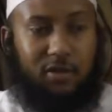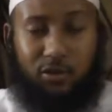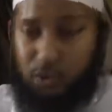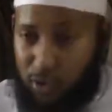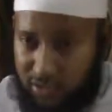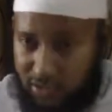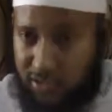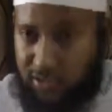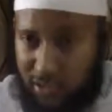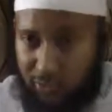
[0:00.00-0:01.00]
You
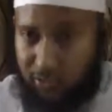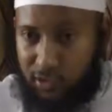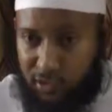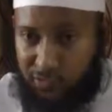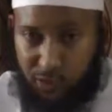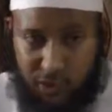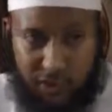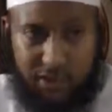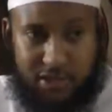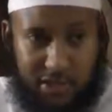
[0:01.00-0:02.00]
understand now. If you can
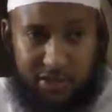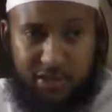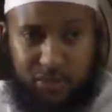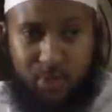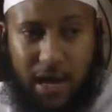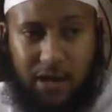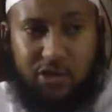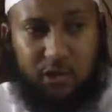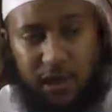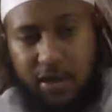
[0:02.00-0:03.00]
understand this
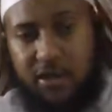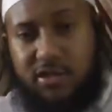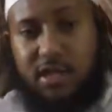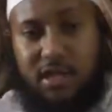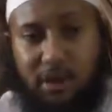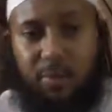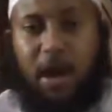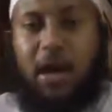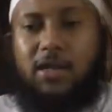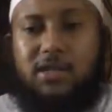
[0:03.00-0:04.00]
balance, you'll understand the
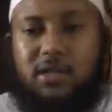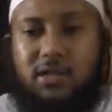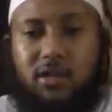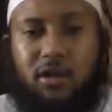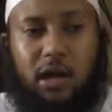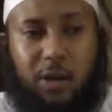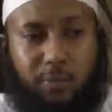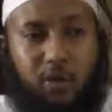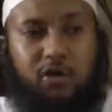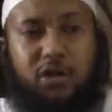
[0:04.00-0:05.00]
balanced
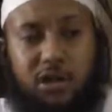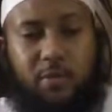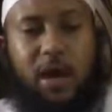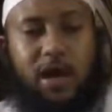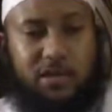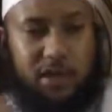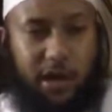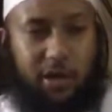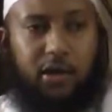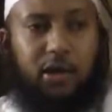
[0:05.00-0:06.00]
approach and the balanced
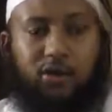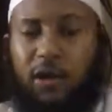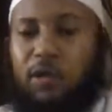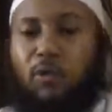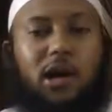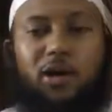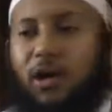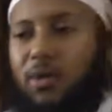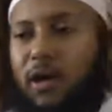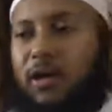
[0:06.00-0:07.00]
aqidah of al-wala
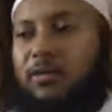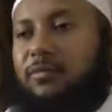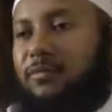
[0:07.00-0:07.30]
wal-bara.